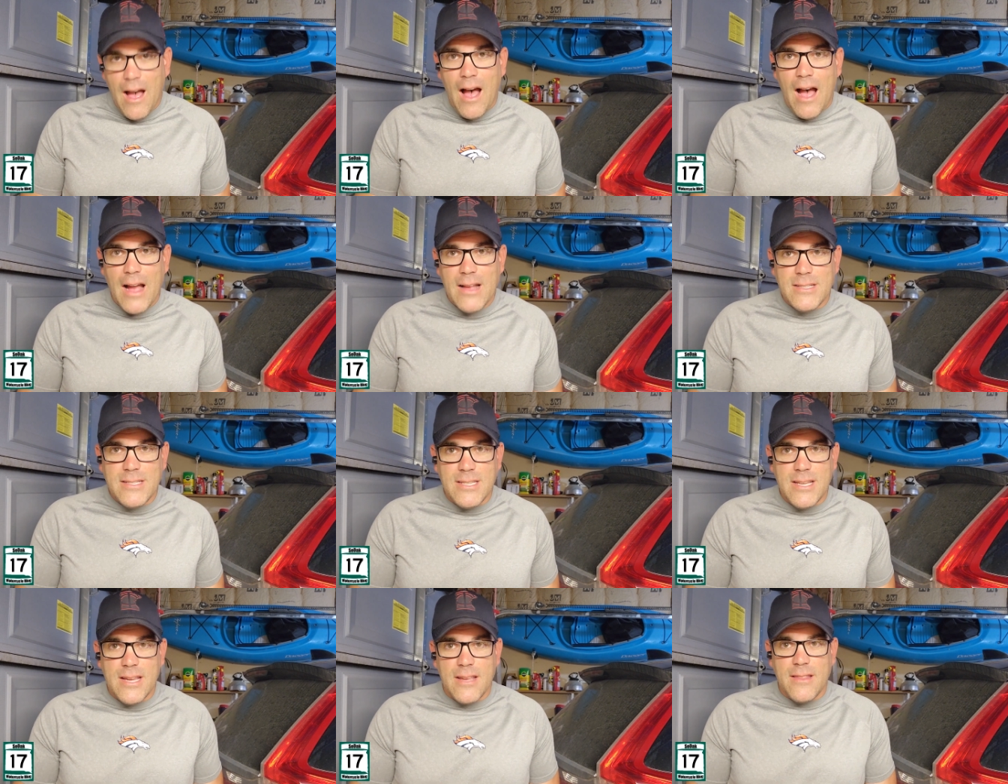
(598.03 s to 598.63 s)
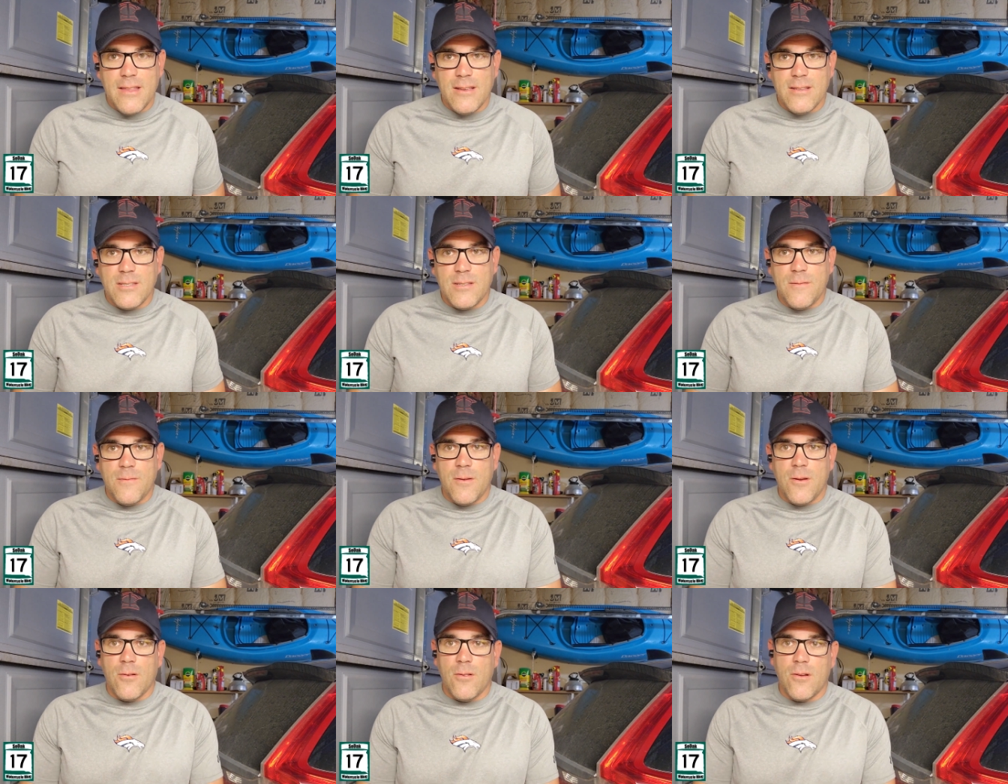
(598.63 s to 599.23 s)
I'd say this,
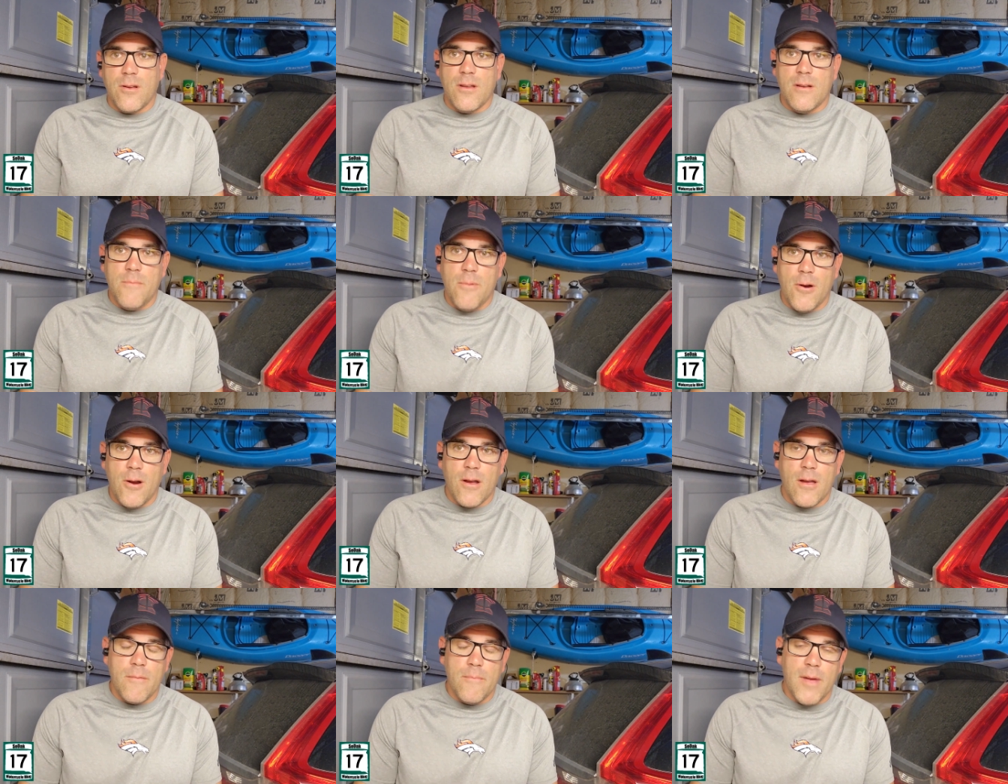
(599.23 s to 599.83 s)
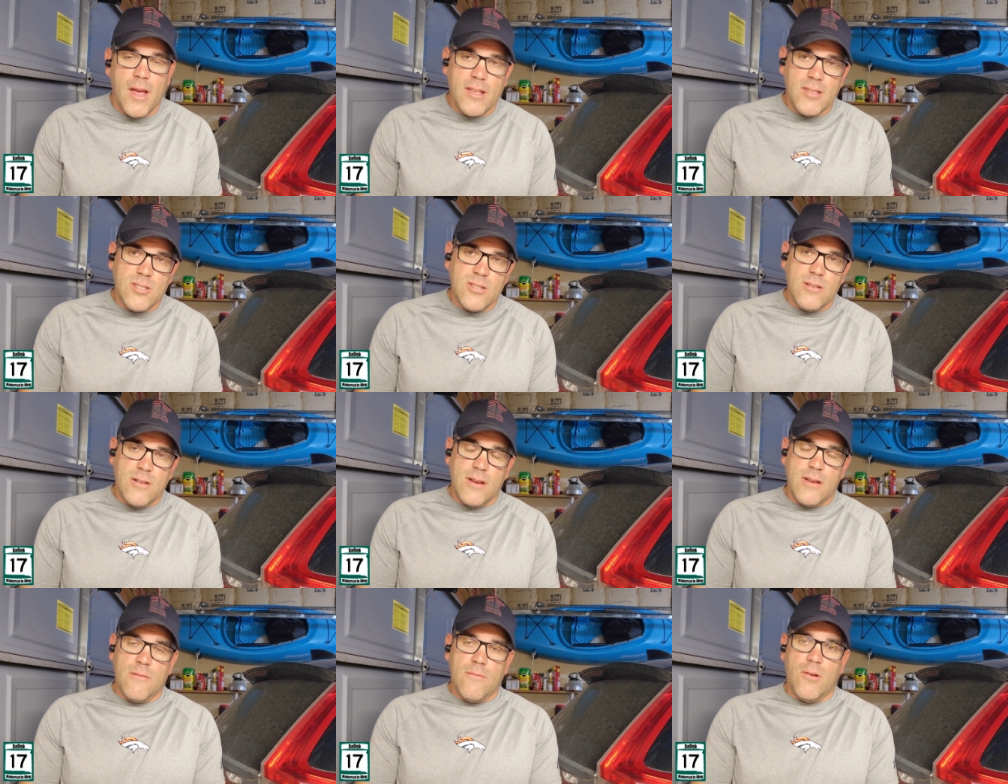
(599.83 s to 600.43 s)
if you're looking to park on Main
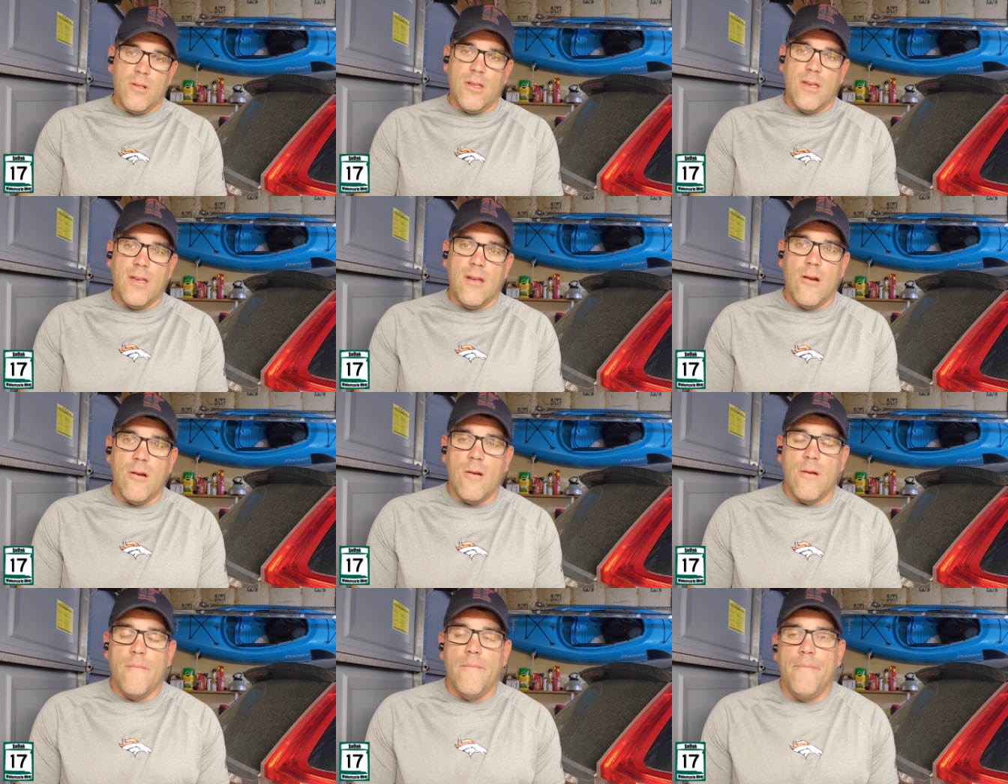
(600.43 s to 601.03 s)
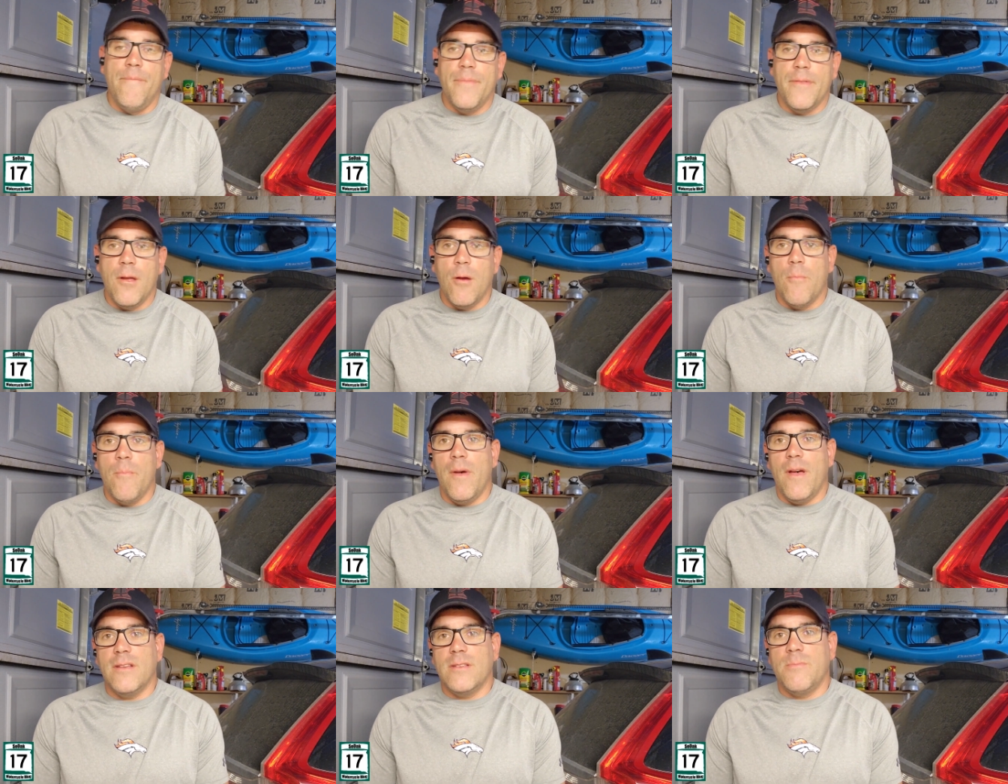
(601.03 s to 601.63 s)
Street, really your your
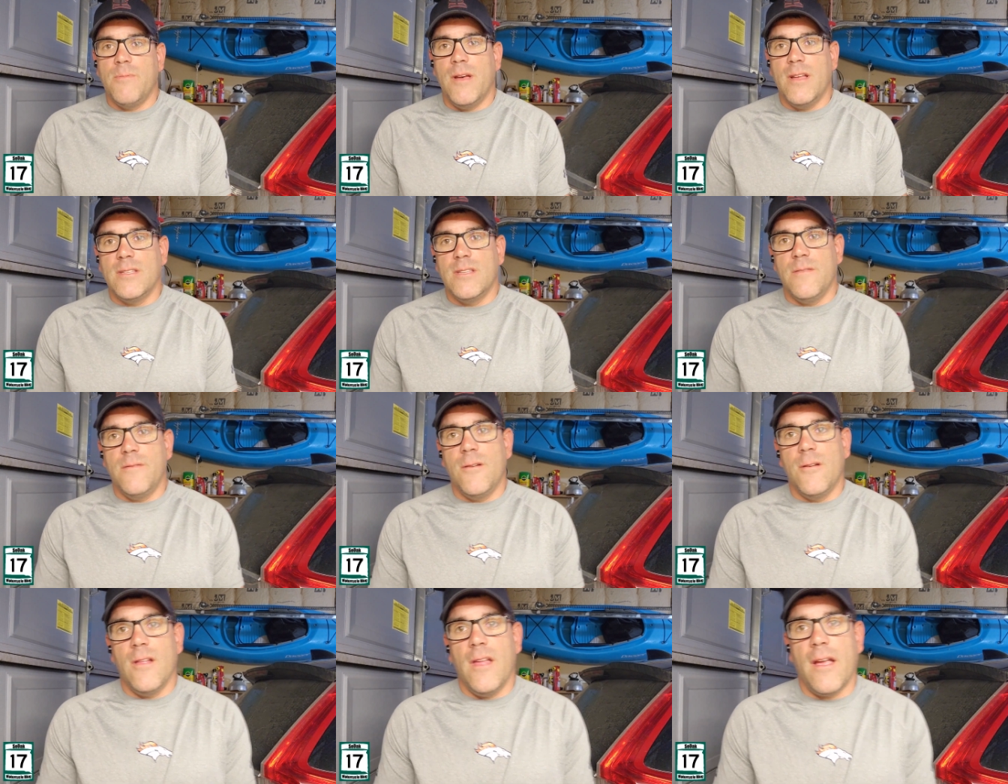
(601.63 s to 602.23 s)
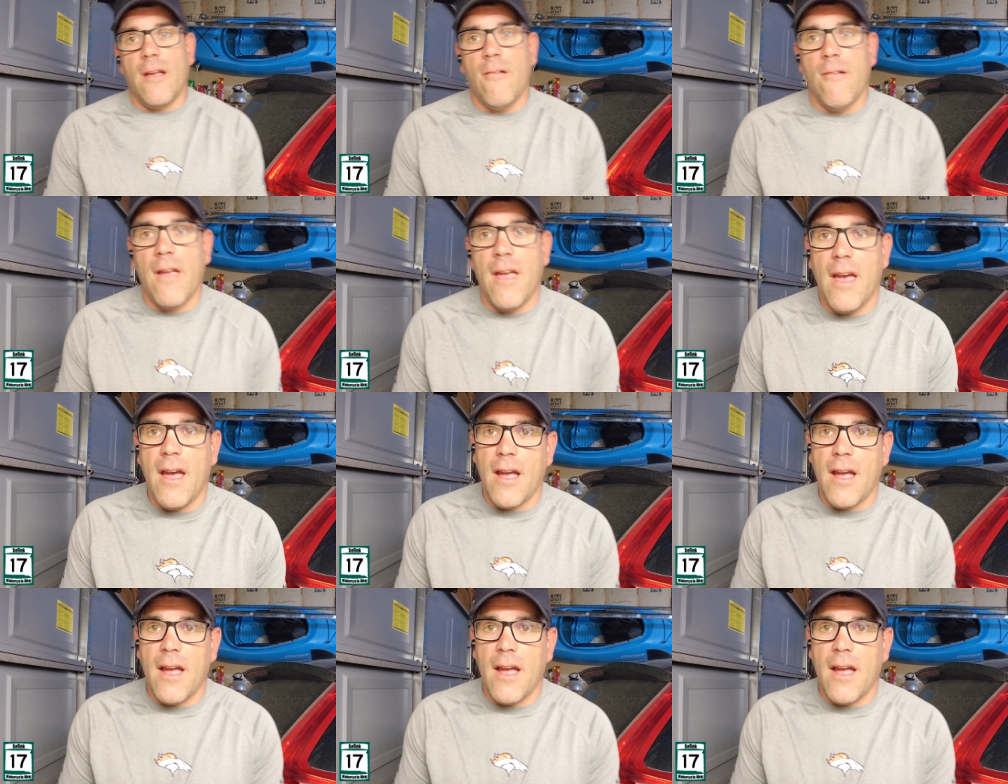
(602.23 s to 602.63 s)
best bets if you're like, okay,